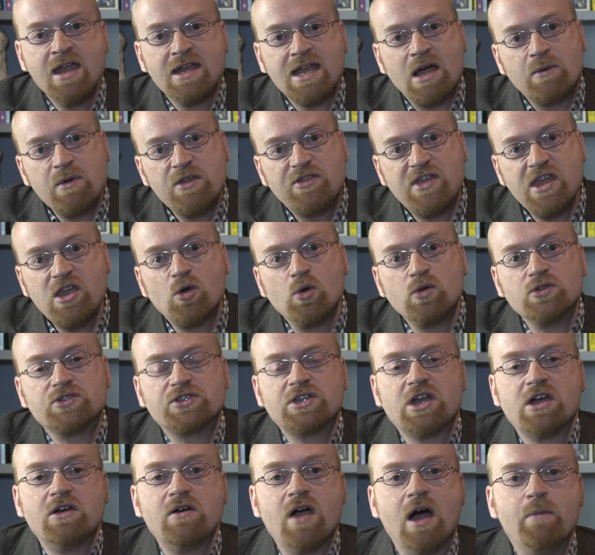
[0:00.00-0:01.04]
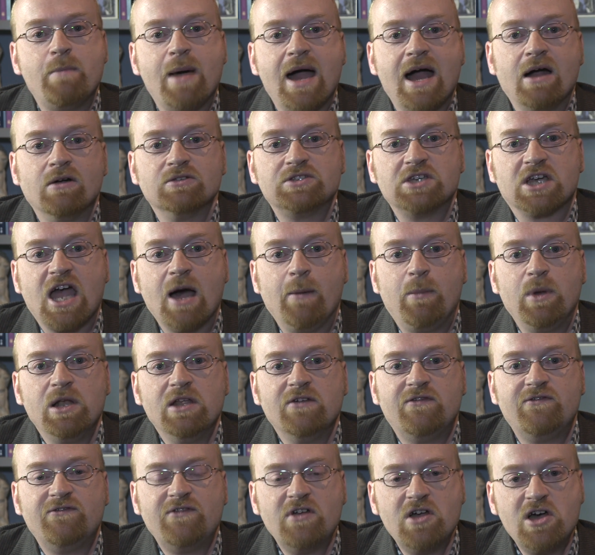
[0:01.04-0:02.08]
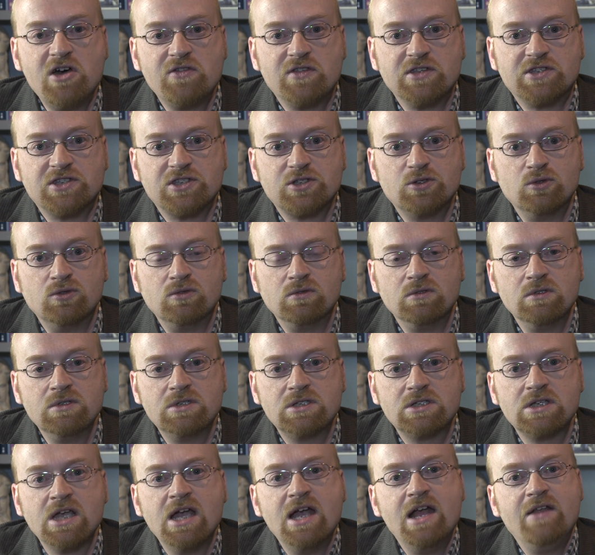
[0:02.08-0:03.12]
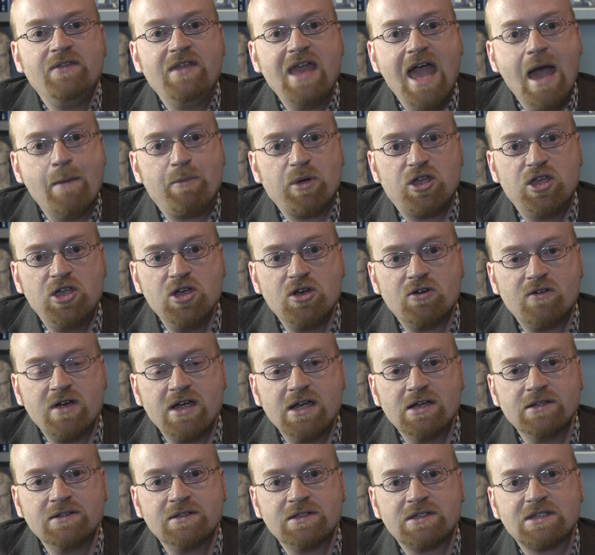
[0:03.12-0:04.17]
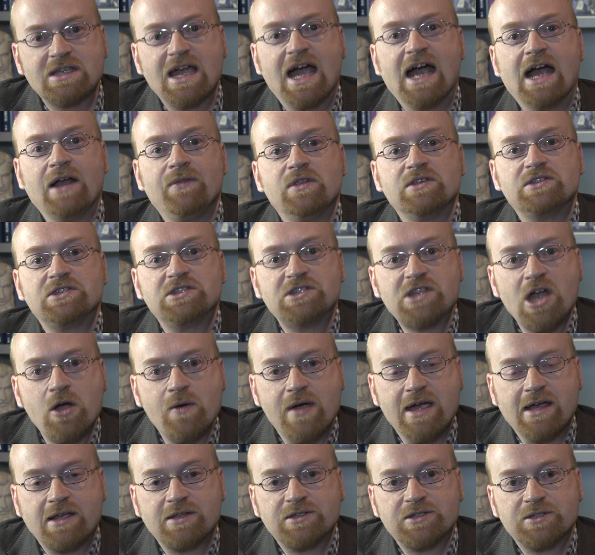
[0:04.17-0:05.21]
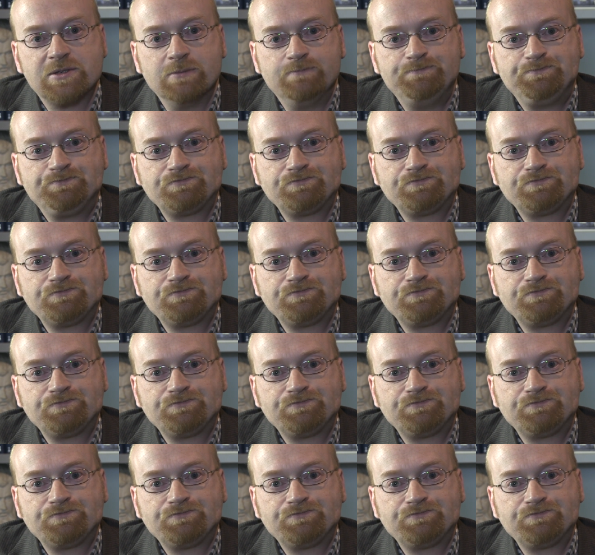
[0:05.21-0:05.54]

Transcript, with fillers: Now, we think also about a couple of further schools, the Epicureans and the Stoics.